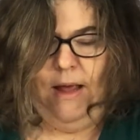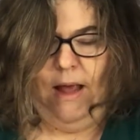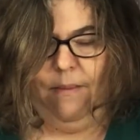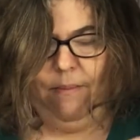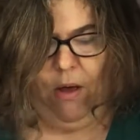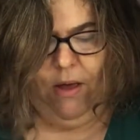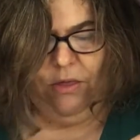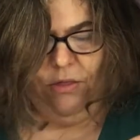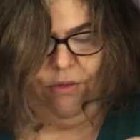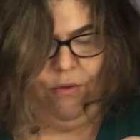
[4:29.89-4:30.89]
I
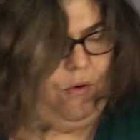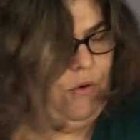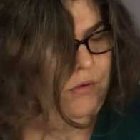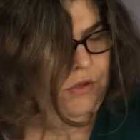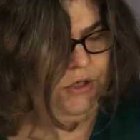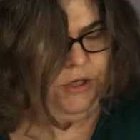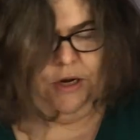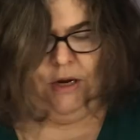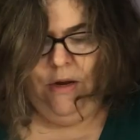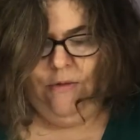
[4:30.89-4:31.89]
thought
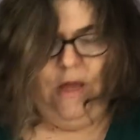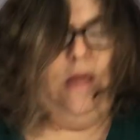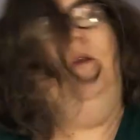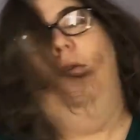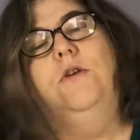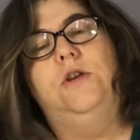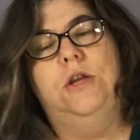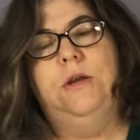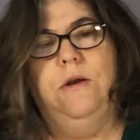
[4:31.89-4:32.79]
that you could